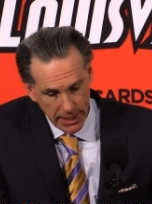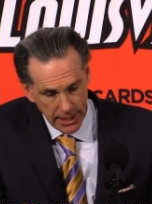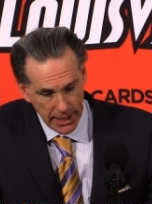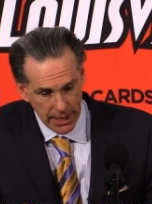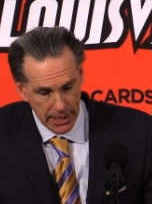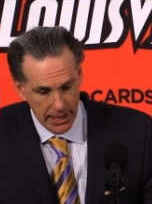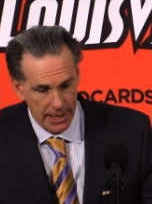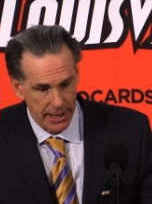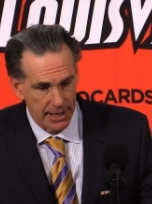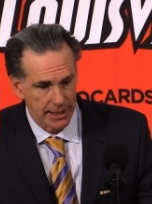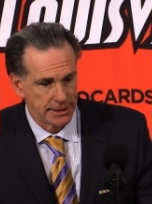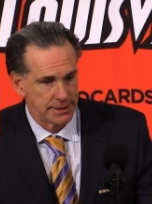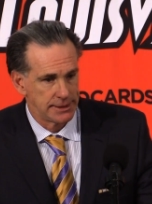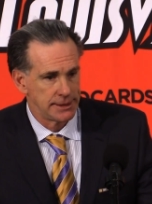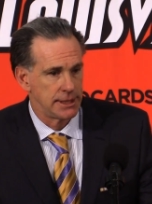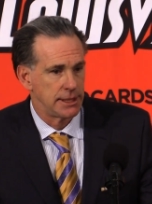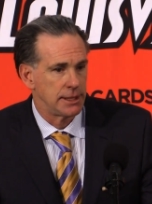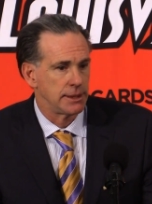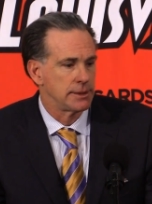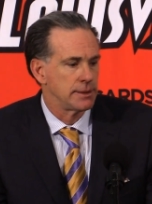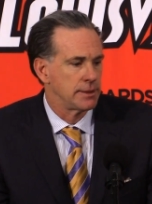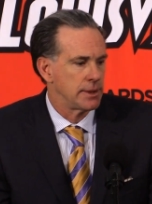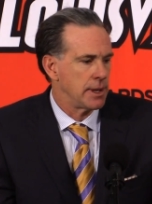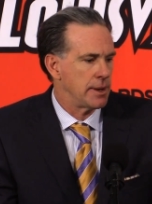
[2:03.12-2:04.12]
uh, you
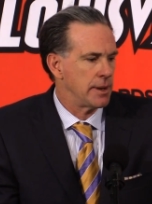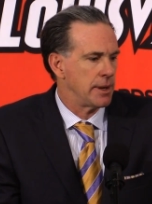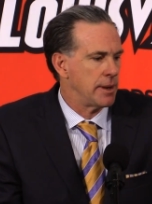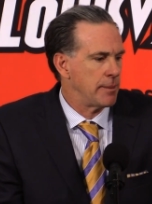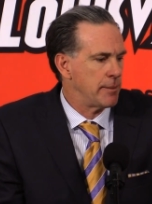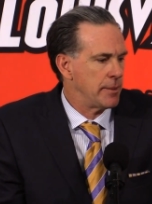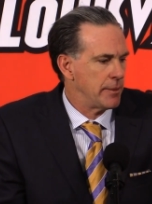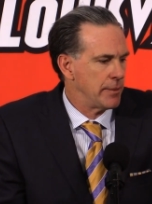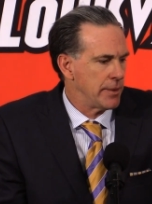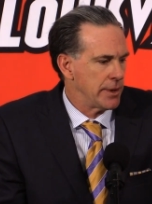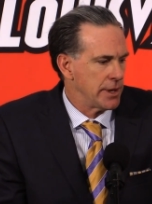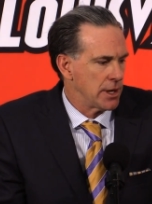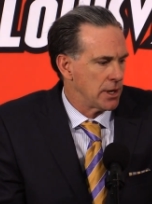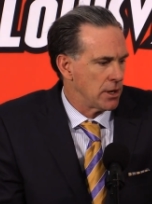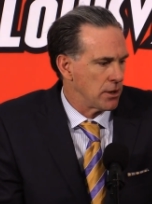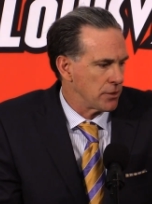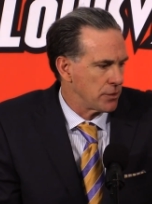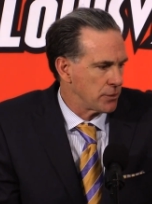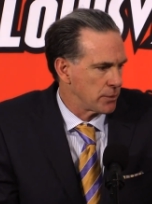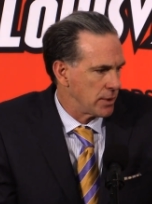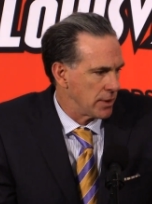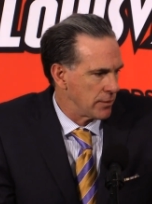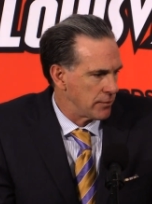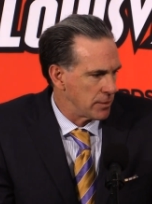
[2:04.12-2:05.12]
know, I mean, we could go
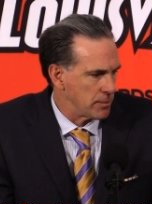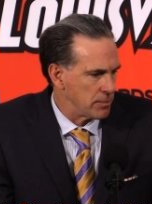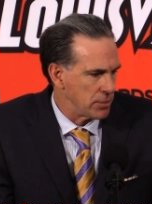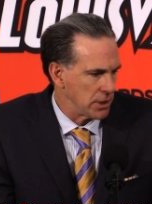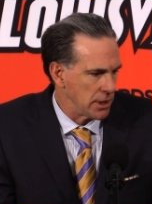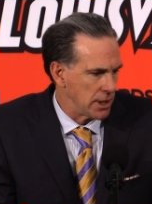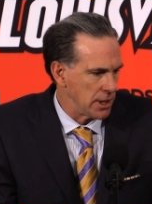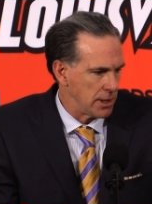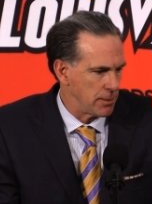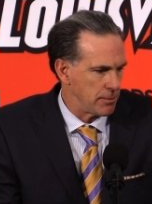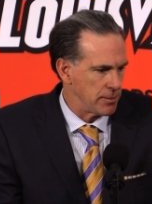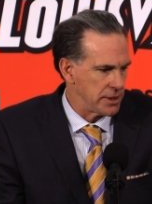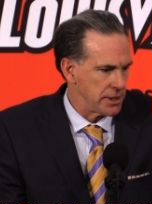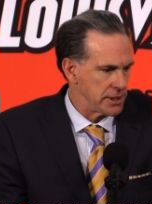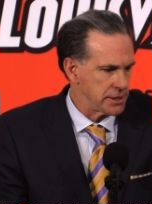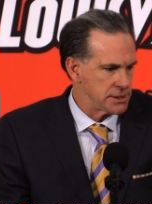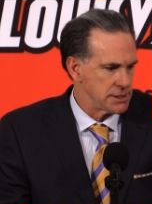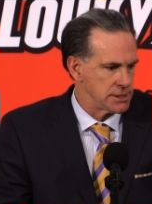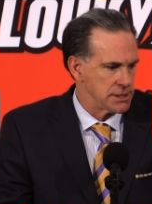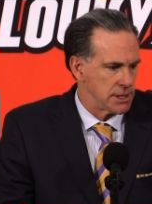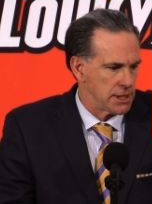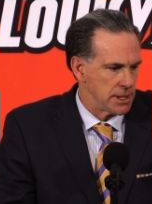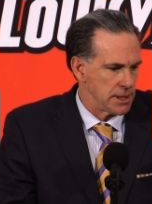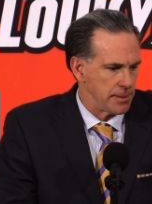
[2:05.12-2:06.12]
through every play, but
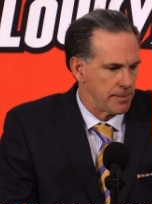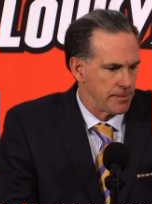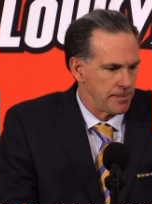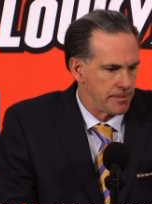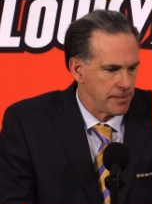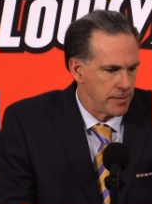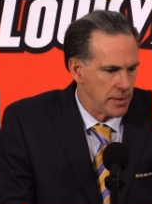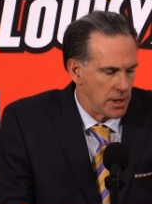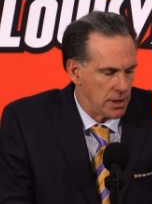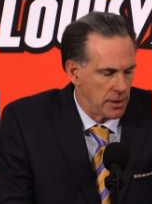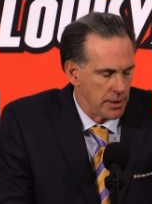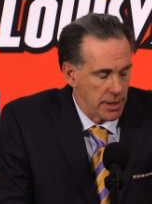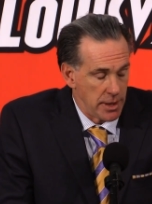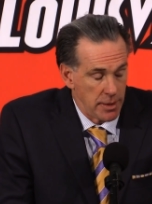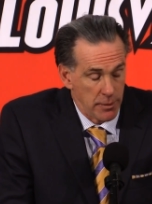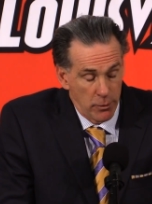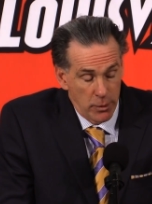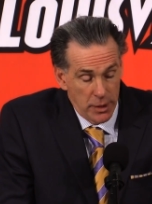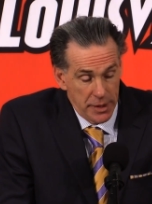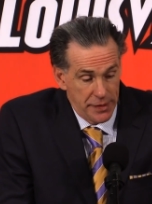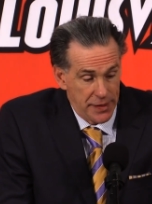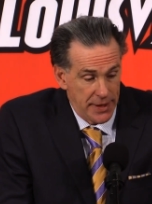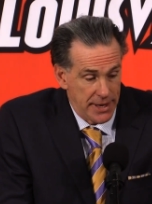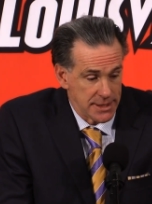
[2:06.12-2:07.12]
it's, uh, you know, and
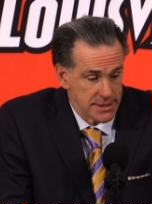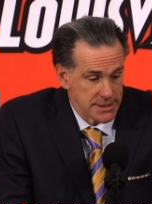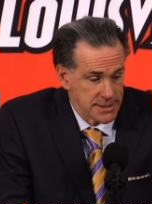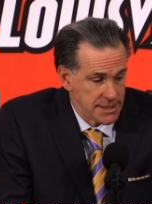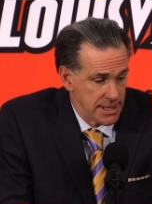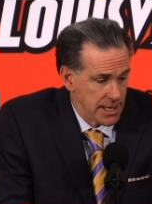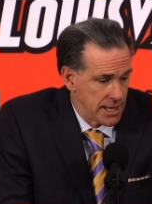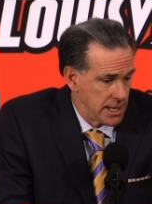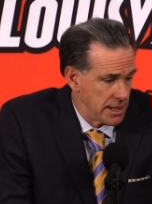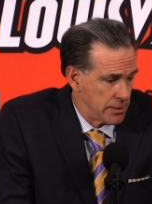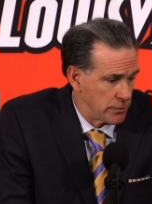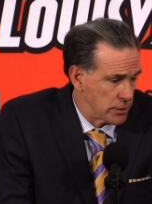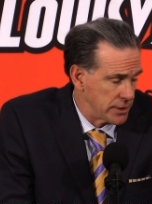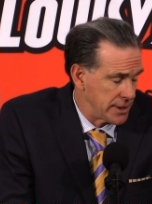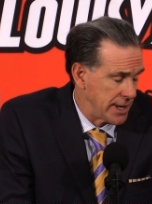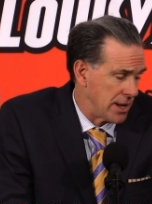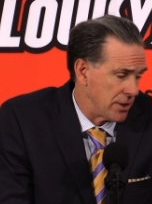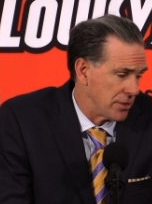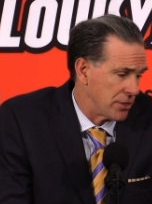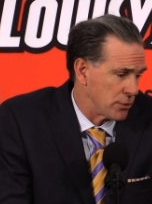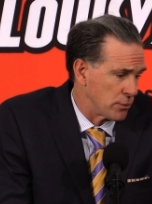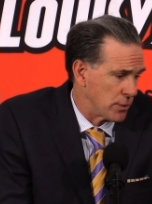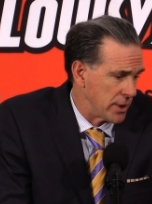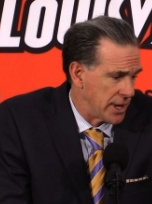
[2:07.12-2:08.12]
with that said, we're
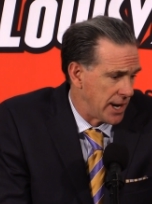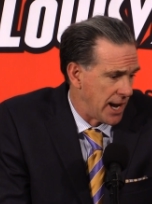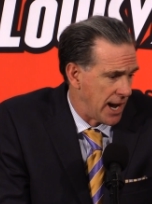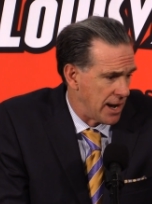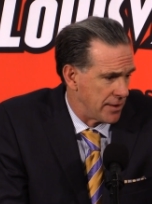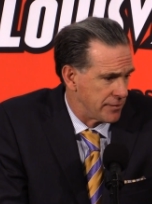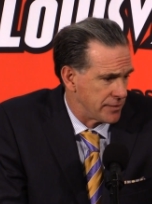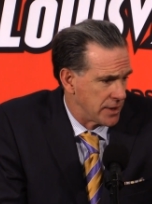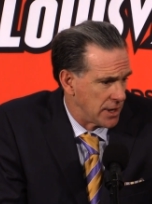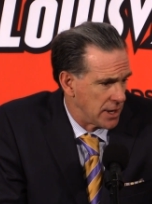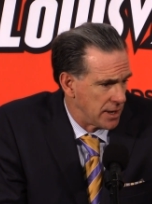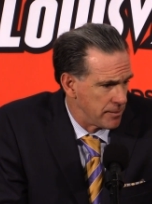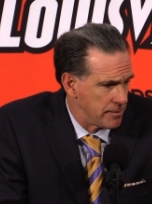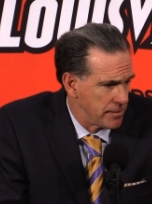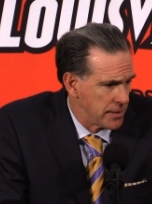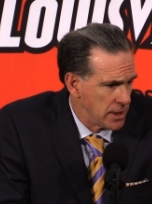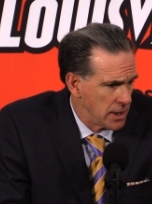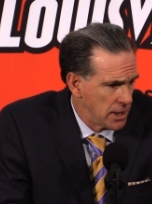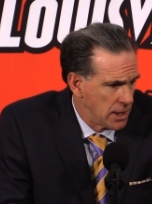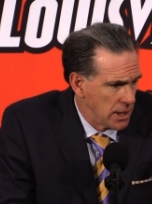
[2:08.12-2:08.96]
down three at halftime.